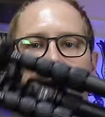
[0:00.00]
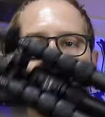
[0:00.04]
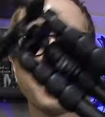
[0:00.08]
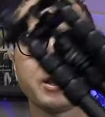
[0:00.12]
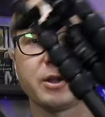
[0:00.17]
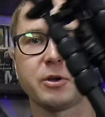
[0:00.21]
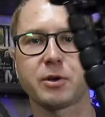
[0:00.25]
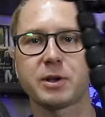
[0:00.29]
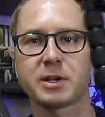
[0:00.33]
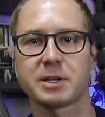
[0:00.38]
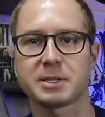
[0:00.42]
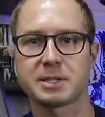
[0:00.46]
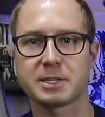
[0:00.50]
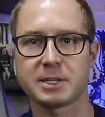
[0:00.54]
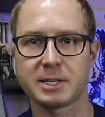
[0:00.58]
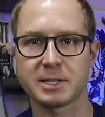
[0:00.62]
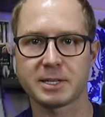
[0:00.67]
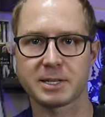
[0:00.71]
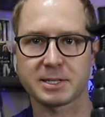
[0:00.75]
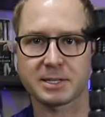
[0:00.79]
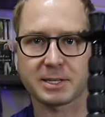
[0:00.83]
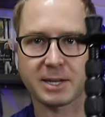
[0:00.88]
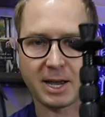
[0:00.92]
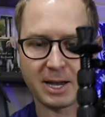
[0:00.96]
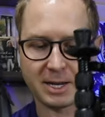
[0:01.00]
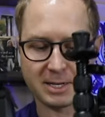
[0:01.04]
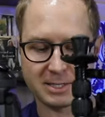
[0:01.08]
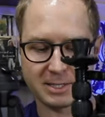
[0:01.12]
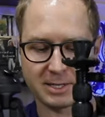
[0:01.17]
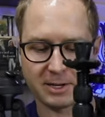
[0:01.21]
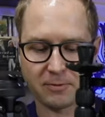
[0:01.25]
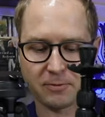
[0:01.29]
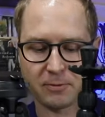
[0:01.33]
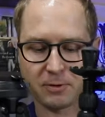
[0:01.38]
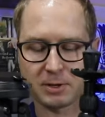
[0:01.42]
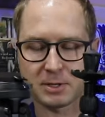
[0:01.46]
and you can see the size
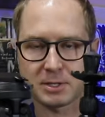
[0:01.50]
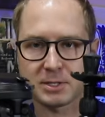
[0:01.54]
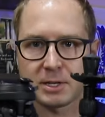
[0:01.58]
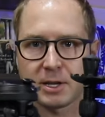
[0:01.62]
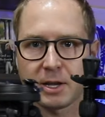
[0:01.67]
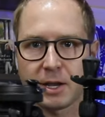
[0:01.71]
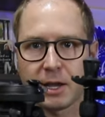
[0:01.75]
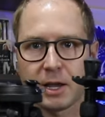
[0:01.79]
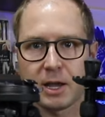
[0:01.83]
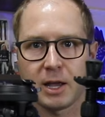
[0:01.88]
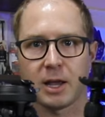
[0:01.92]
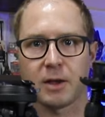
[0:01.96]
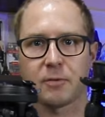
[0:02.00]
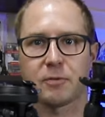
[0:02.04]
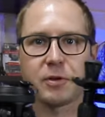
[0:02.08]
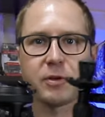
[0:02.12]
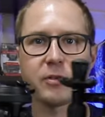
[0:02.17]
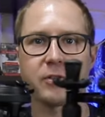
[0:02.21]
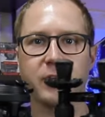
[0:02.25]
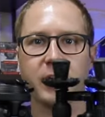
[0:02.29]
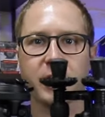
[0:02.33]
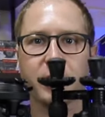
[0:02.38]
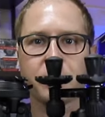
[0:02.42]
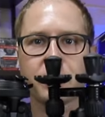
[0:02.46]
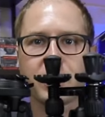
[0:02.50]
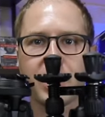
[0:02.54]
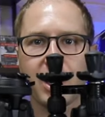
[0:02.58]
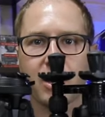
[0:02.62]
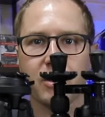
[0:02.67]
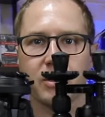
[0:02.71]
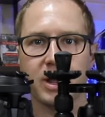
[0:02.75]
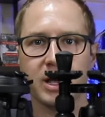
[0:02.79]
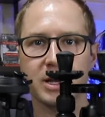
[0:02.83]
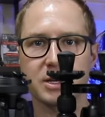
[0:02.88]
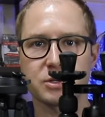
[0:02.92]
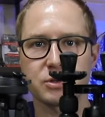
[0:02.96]
difference. If you set them
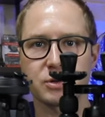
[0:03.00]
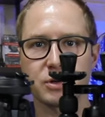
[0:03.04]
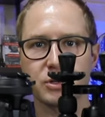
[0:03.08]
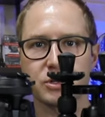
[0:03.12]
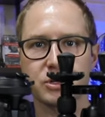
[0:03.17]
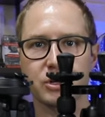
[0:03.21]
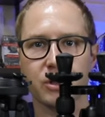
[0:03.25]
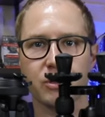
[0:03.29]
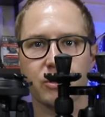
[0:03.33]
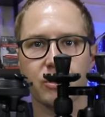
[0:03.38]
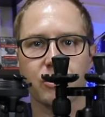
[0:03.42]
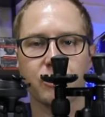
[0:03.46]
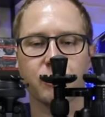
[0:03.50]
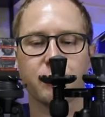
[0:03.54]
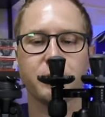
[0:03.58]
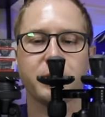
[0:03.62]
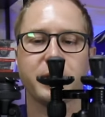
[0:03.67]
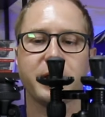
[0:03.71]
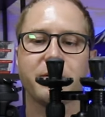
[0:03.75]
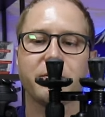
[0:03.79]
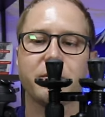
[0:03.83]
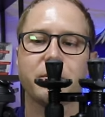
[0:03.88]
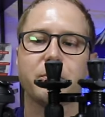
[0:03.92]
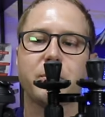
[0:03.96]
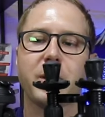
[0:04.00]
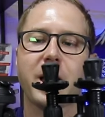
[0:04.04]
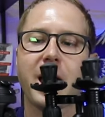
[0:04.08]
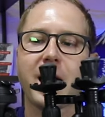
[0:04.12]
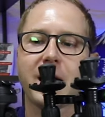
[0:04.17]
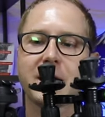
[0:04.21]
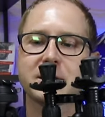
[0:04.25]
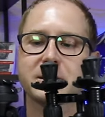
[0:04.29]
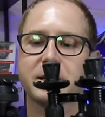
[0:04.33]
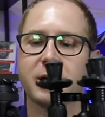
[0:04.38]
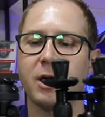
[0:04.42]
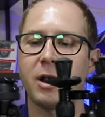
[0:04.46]
down next to each other, even
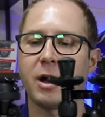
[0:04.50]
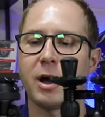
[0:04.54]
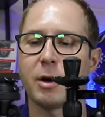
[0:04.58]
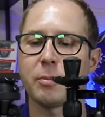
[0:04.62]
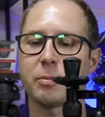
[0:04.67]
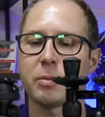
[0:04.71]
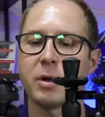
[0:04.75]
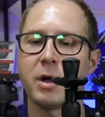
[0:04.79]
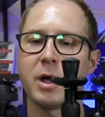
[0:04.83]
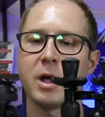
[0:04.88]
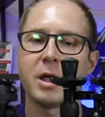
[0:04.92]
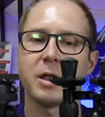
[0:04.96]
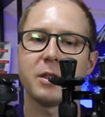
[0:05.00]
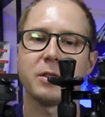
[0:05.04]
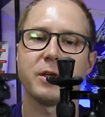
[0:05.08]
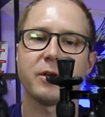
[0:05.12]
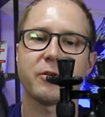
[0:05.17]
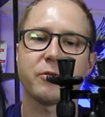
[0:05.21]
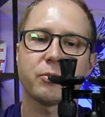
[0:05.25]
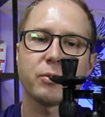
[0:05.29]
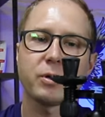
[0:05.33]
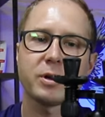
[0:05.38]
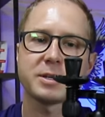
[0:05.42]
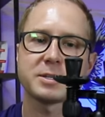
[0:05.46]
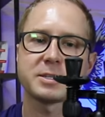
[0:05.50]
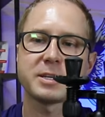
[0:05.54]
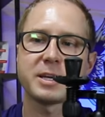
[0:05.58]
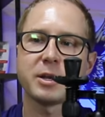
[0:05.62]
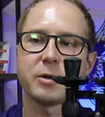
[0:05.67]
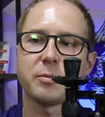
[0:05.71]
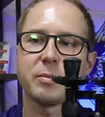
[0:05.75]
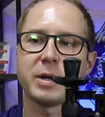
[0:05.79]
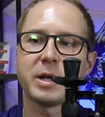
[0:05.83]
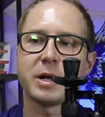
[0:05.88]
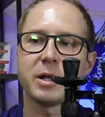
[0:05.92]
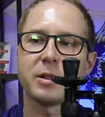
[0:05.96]
packed up, this one is
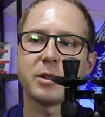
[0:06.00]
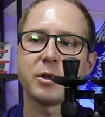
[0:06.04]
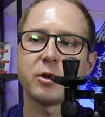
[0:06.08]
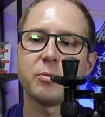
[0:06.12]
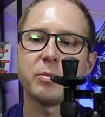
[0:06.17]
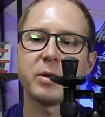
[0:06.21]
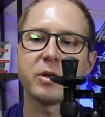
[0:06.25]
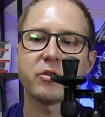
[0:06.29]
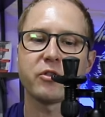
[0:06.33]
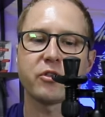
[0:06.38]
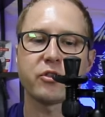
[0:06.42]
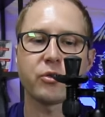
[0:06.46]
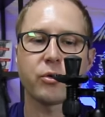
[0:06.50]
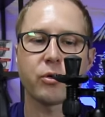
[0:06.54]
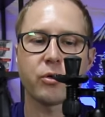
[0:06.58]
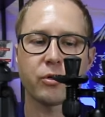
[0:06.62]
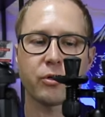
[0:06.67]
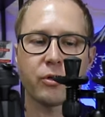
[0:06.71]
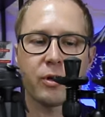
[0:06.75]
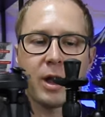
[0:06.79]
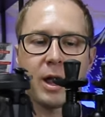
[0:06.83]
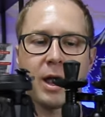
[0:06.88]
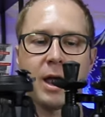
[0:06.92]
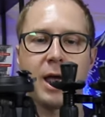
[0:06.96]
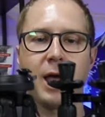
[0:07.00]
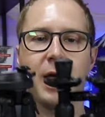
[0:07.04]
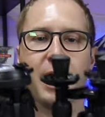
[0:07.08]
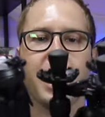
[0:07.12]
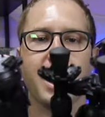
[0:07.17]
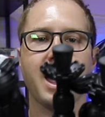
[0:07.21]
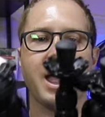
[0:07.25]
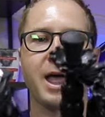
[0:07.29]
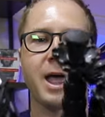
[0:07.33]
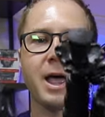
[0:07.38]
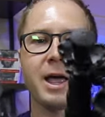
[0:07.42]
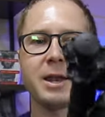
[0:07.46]
gonna be a little bit shorter
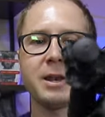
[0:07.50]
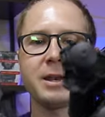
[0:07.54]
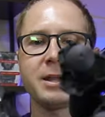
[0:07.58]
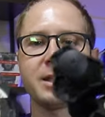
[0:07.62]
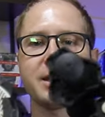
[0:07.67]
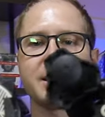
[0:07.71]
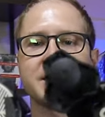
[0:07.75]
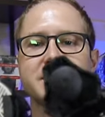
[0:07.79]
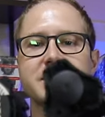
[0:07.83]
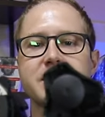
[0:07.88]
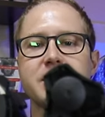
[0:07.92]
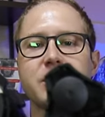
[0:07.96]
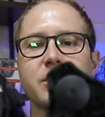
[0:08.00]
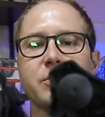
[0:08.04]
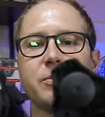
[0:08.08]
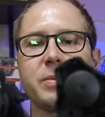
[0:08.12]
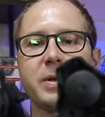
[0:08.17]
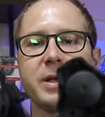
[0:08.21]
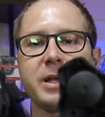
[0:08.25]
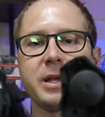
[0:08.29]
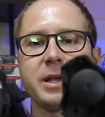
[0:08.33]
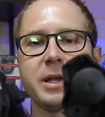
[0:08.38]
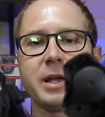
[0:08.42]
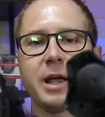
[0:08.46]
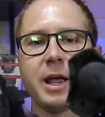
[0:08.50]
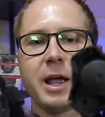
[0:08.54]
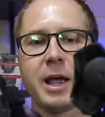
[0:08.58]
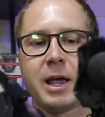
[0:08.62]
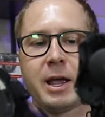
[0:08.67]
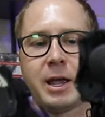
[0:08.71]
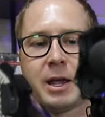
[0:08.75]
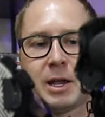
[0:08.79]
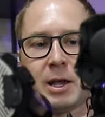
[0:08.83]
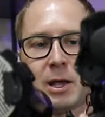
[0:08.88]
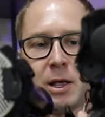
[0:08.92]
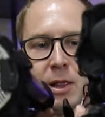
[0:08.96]
and it's gonna be
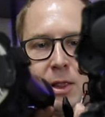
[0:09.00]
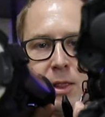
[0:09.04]
a